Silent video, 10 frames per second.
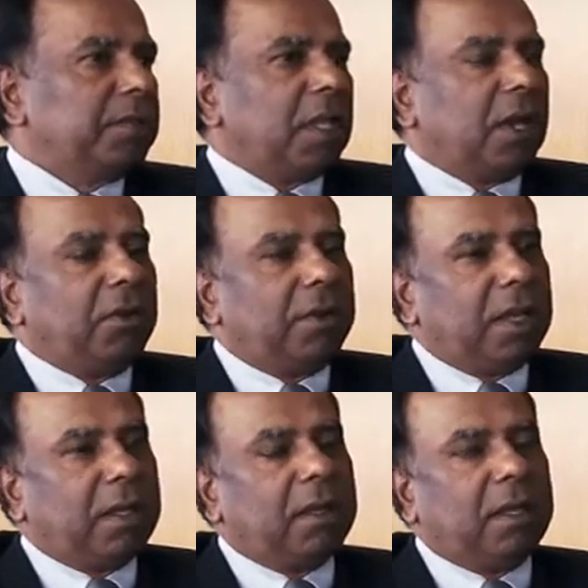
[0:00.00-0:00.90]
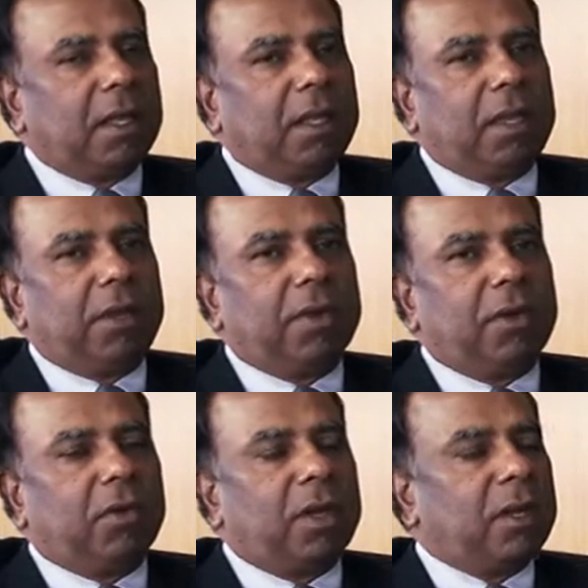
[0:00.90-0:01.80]
Now,
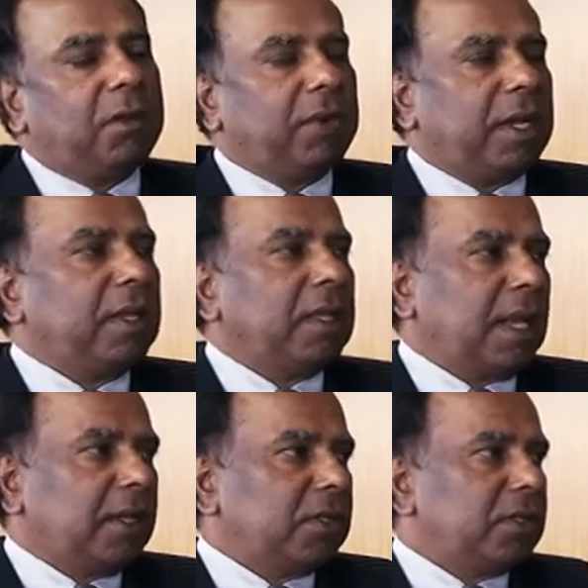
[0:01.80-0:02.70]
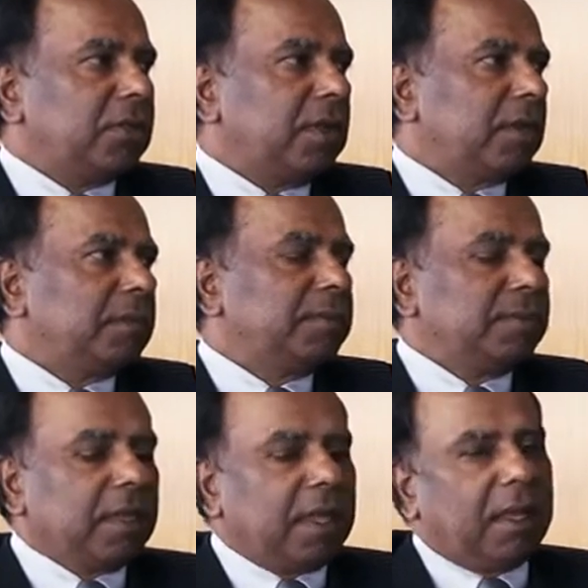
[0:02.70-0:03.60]
even while fighting the elections, when
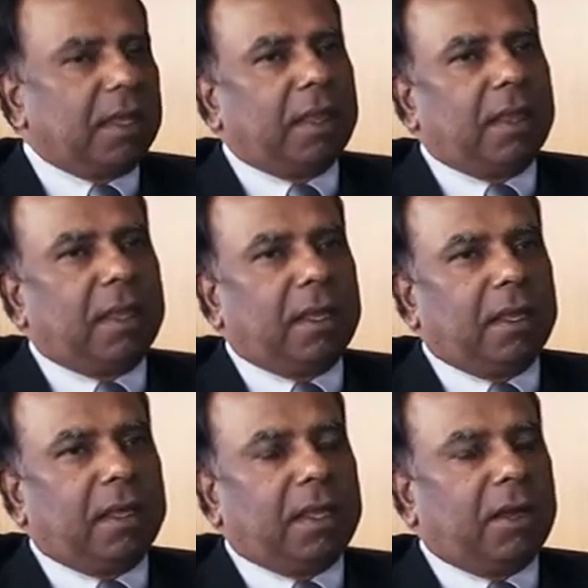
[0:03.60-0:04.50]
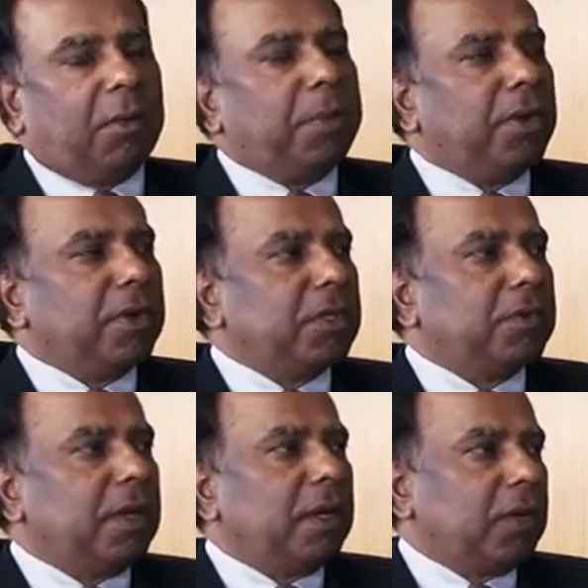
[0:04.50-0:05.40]
their opponents
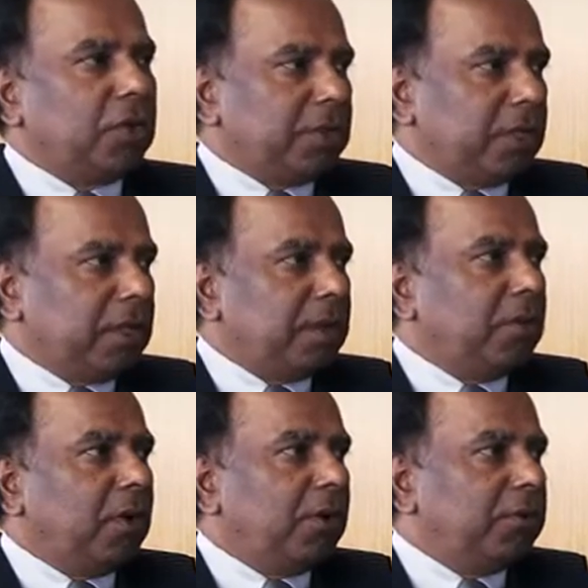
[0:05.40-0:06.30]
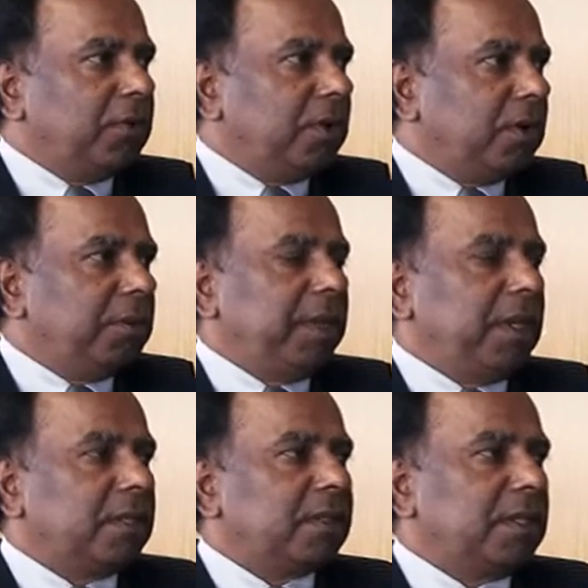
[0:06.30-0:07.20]
were accusing them of
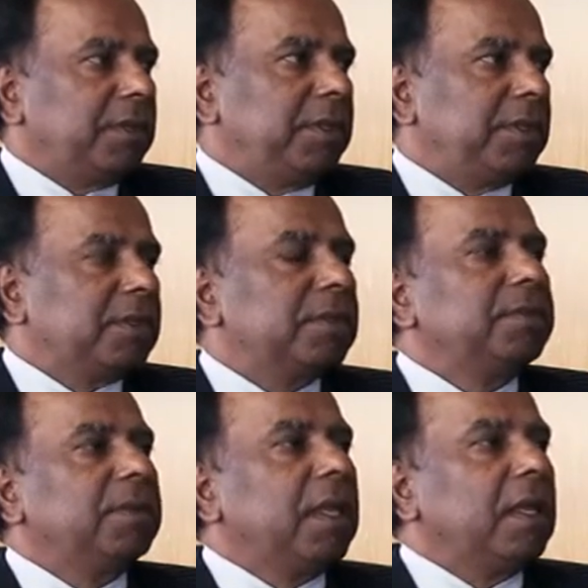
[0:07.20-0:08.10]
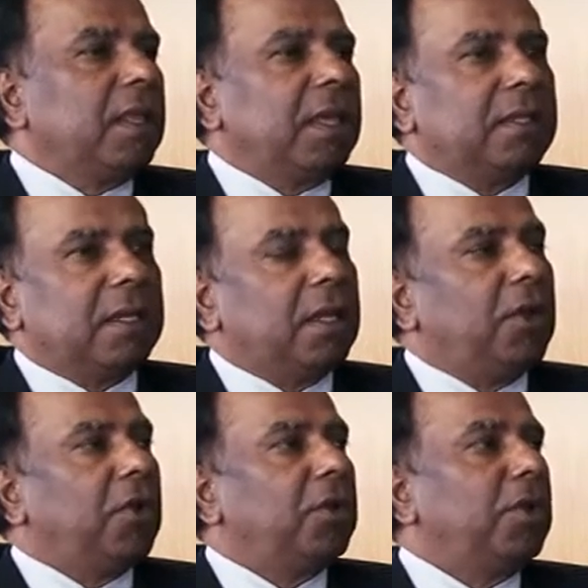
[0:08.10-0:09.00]
being extremists, they said
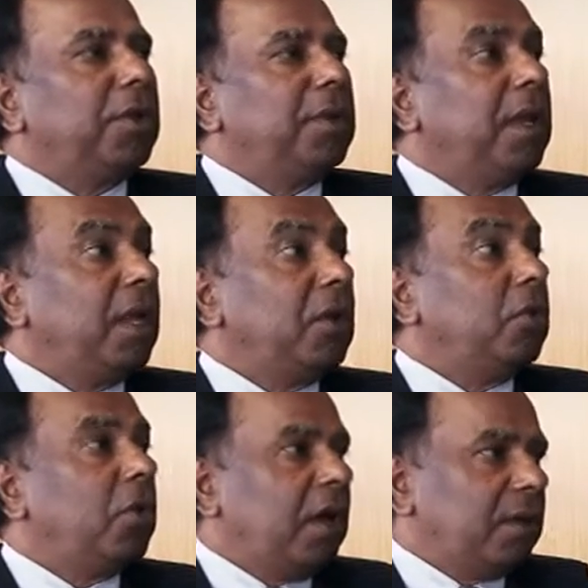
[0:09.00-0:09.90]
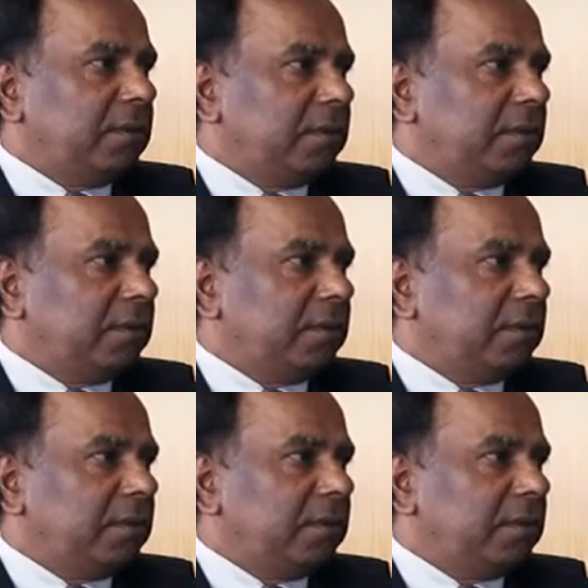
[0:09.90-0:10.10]
they were going to be like Lula,